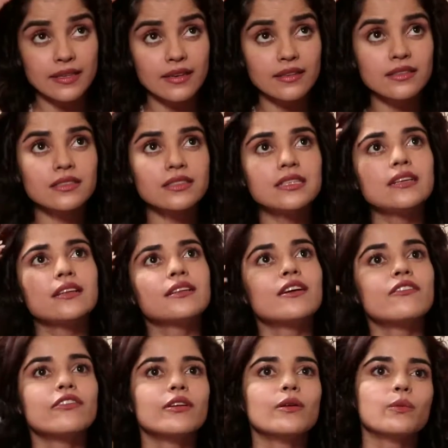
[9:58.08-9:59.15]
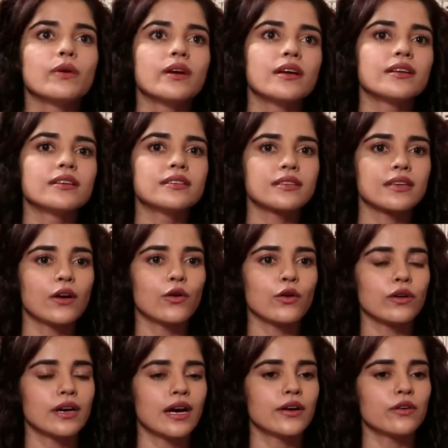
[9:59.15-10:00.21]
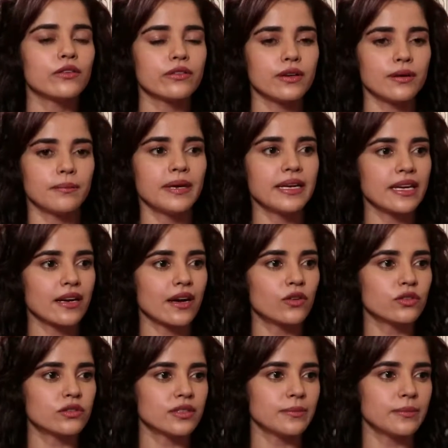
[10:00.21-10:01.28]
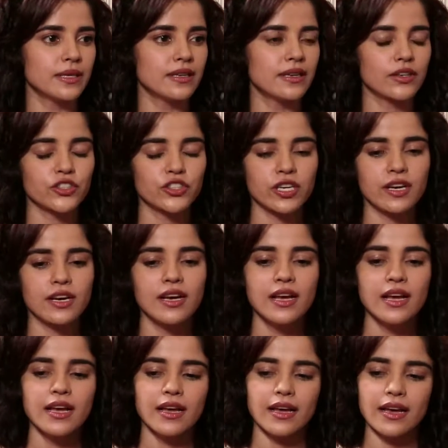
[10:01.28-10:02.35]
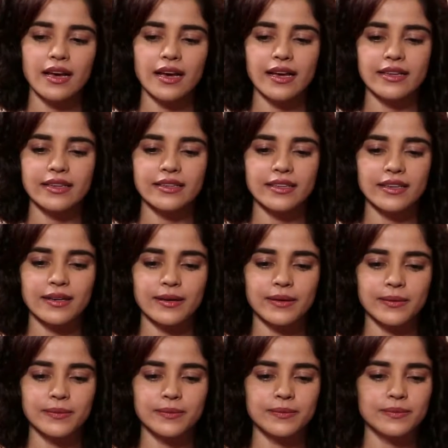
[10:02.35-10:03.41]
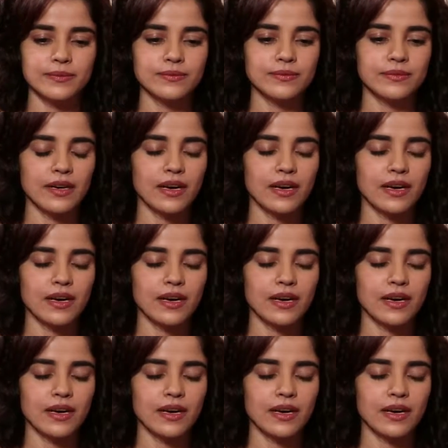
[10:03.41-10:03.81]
there is a scene in the film where it's kind of a making out scene, me and Akshay. And um,